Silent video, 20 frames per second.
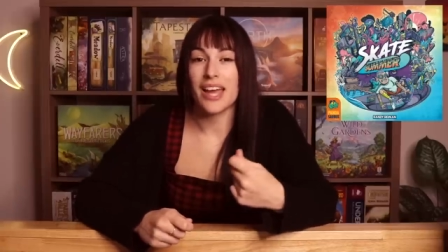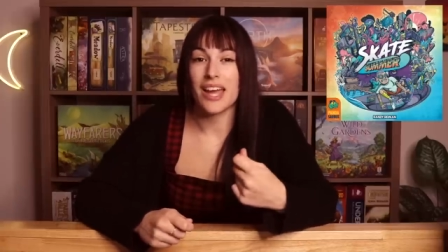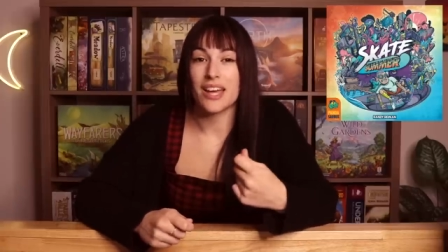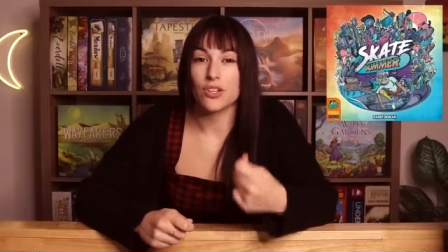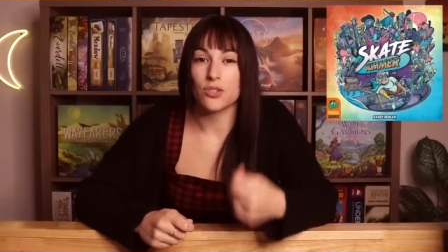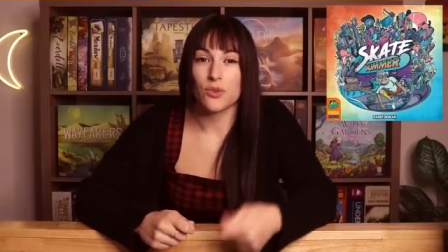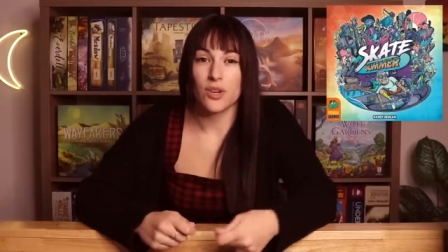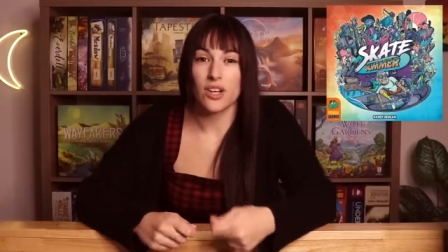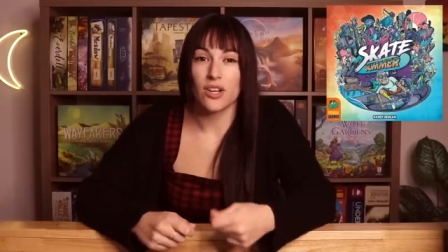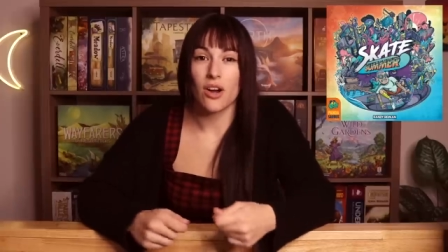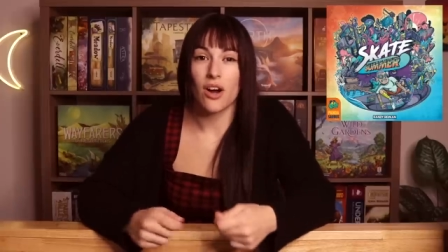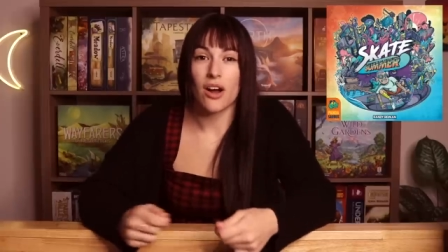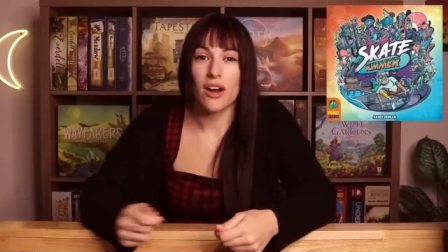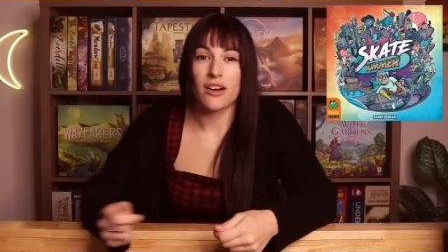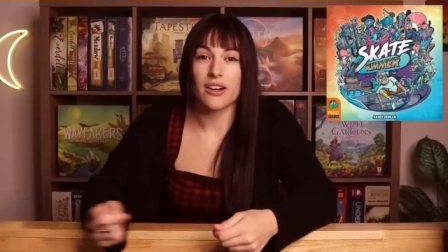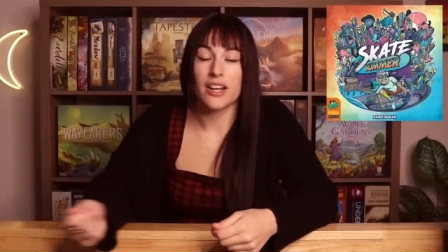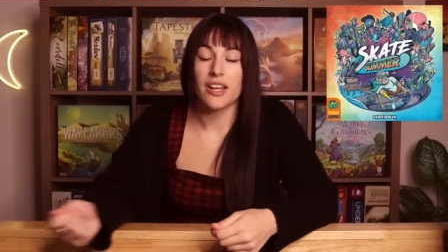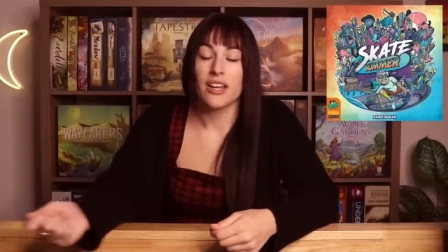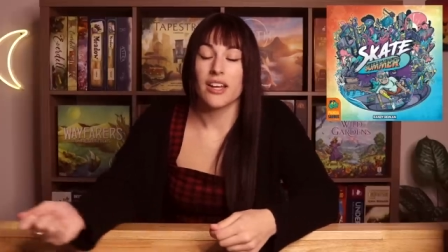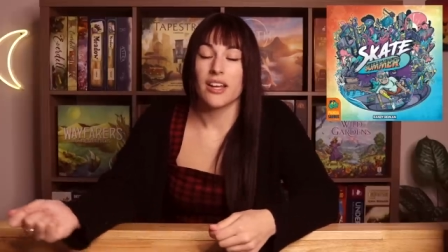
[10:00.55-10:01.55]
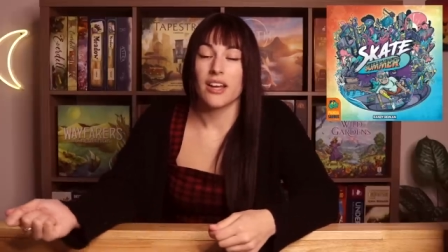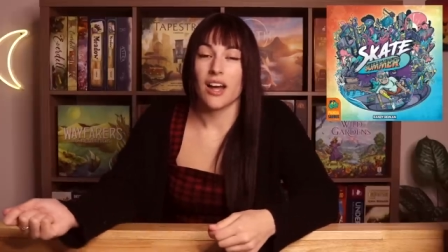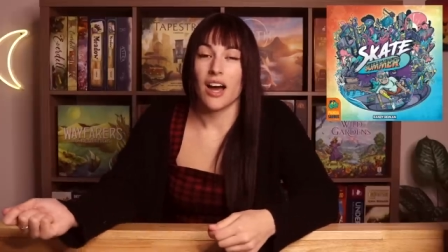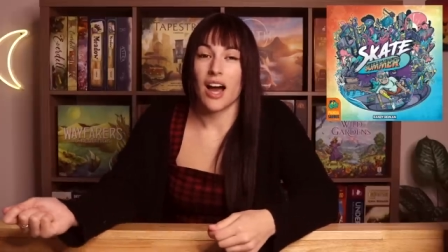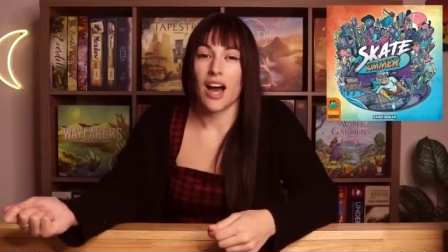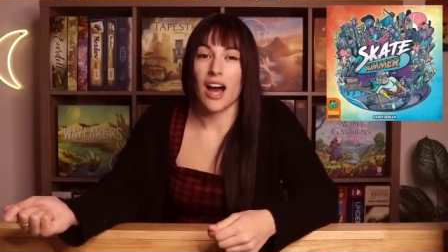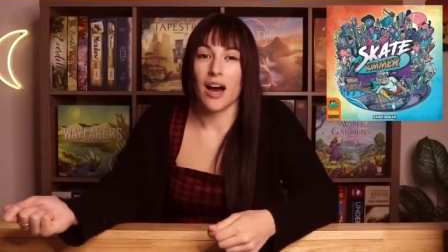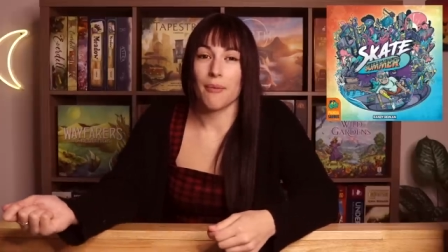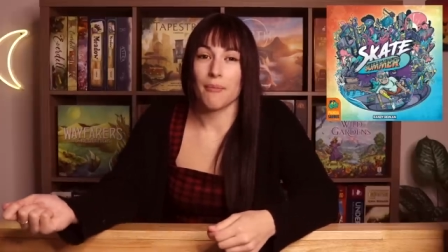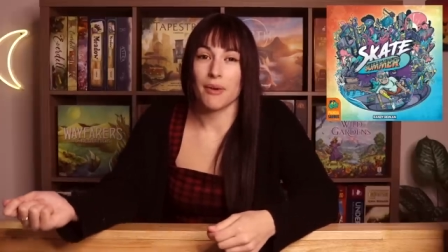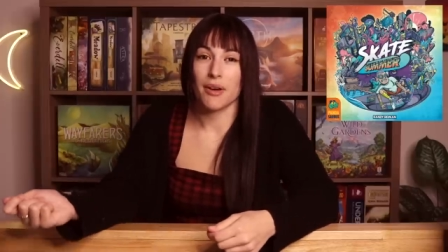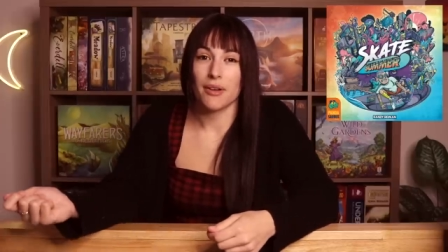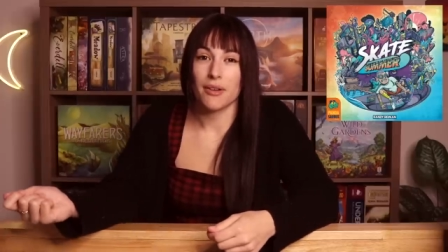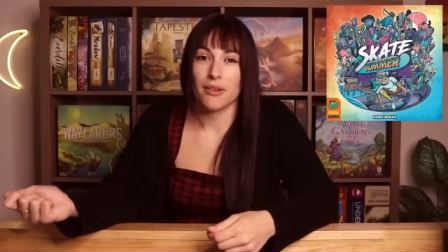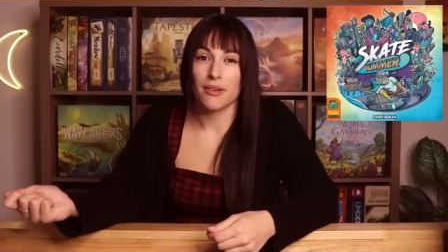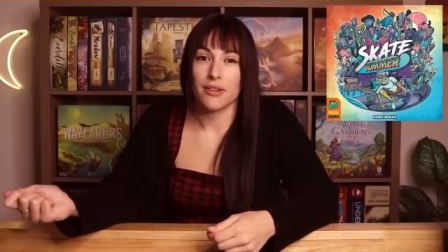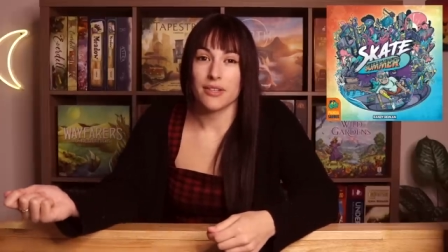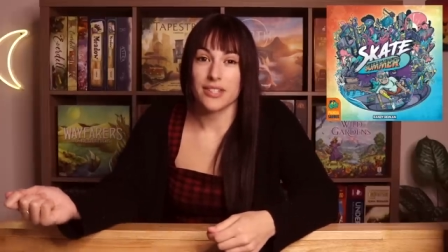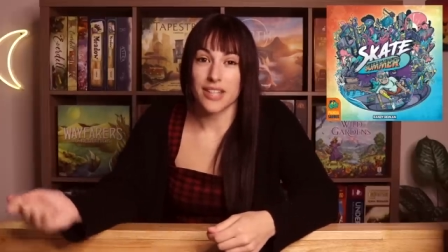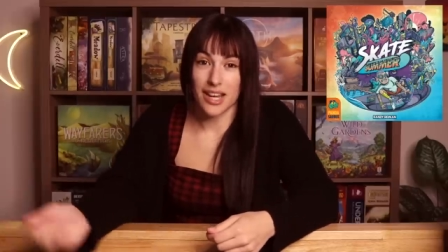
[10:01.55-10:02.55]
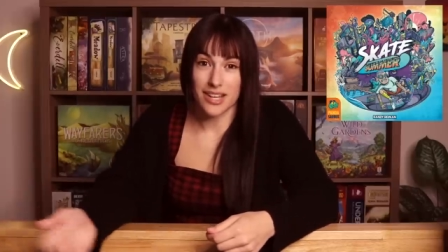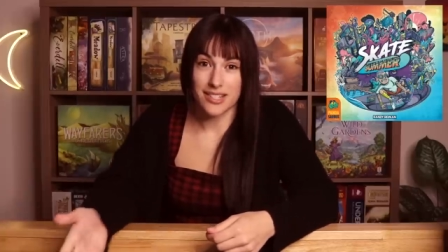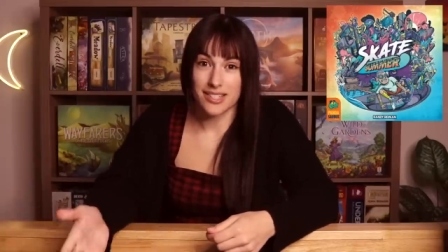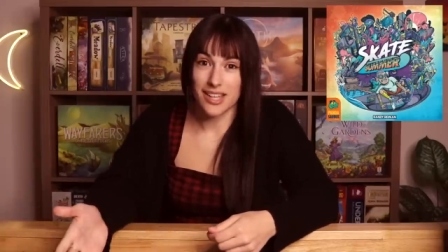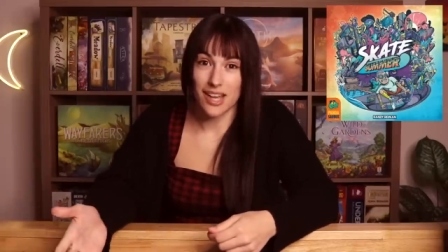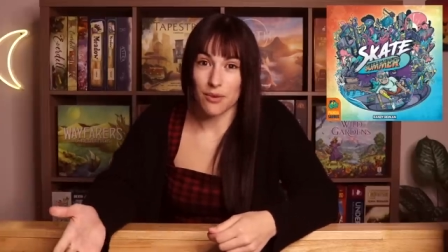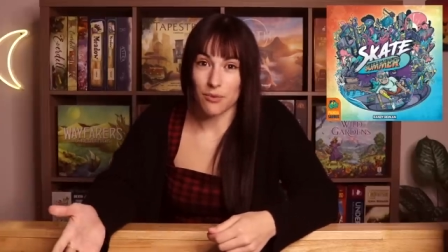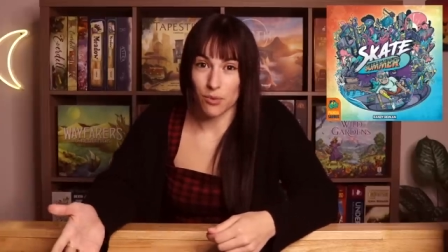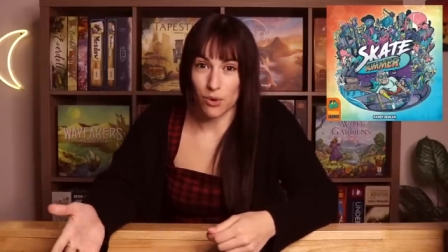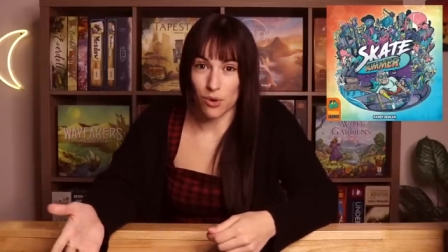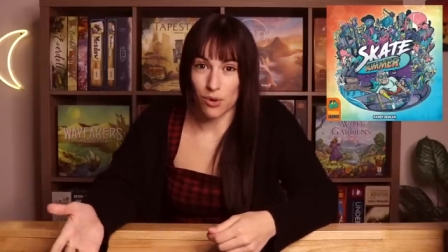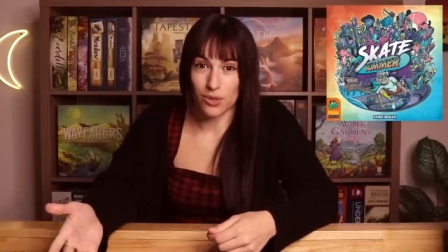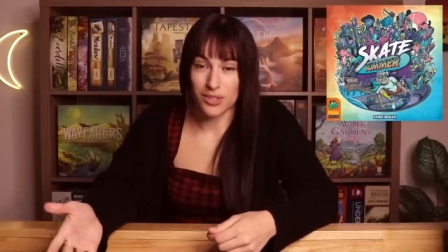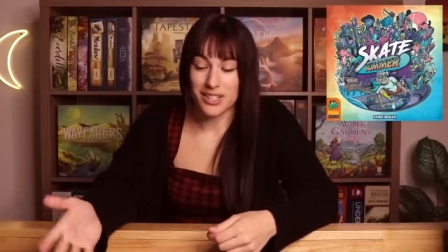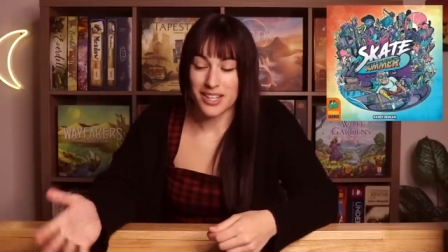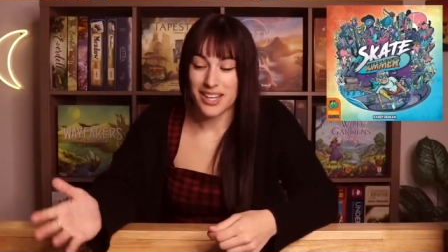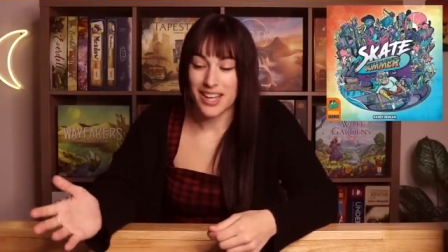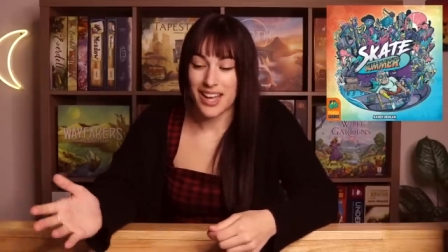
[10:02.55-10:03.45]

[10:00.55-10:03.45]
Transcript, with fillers: a trick card, um, dice get rolled.